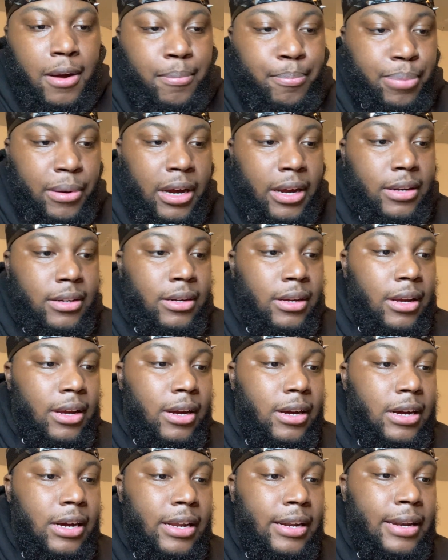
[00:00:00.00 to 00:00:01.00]
but
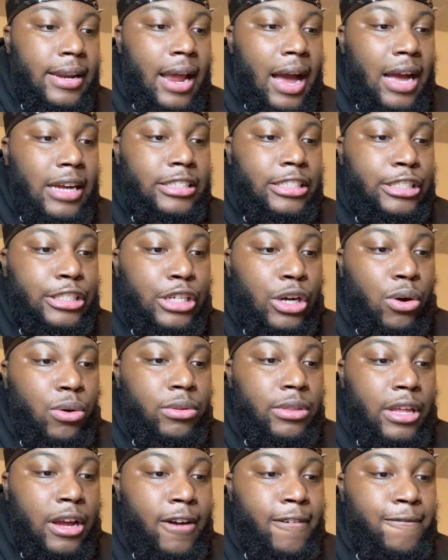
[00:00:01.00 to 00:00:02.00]
could not show
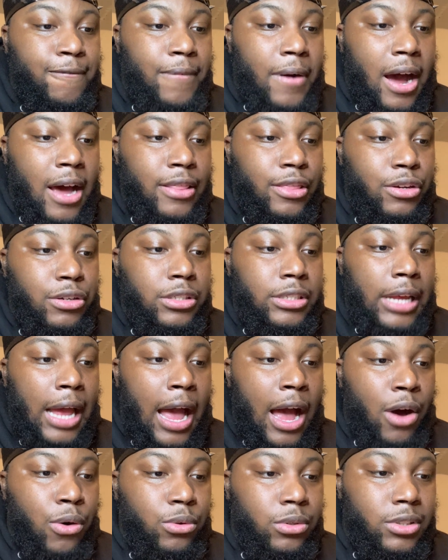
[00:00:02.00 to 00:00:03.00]
their father's
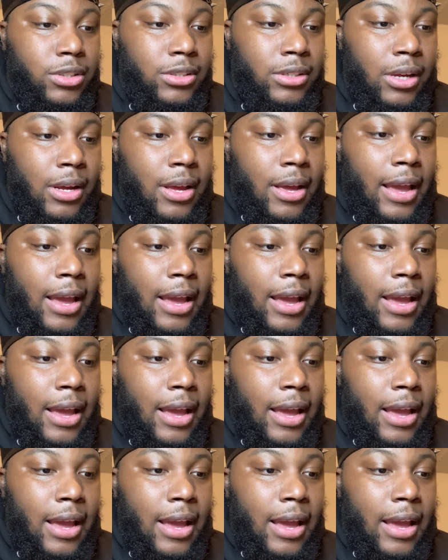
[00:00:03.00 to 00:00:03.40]
house